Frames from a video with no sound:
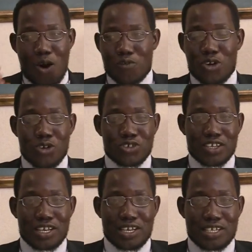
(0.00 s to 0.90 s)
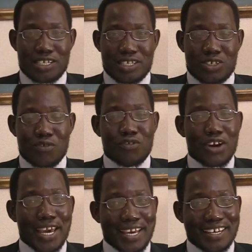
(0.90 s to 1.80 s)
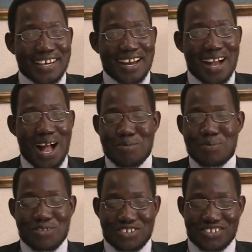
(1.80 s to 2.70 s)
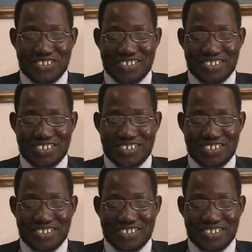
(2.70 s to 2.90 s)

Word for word: Of course, don't forget, I'm a priest.